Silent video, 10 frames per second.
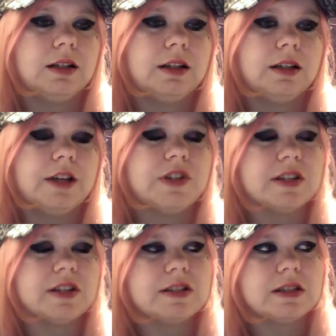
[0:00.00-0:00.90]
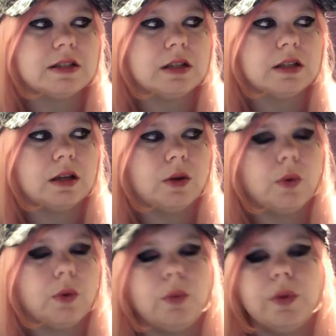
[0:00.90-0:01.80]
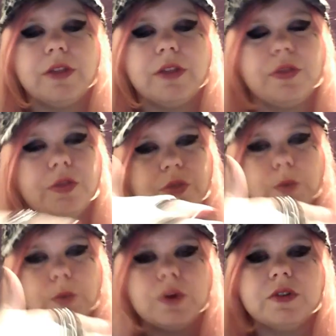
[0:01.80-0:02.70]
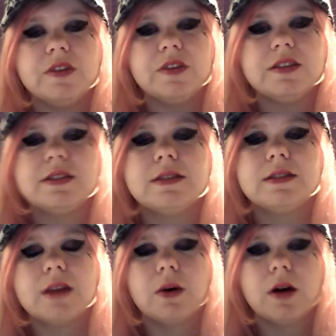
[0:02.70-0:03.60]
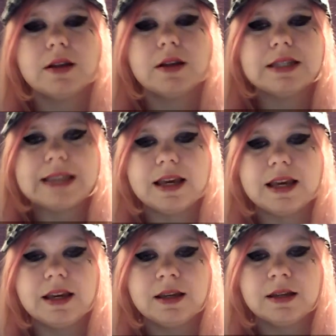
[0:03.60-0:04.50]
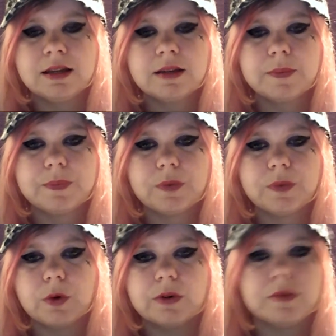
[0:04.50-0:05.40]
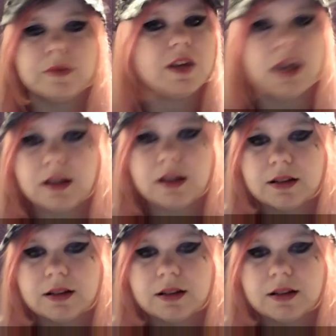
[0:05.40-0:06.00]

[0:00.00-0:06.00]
it just, with the words he's saying or singing,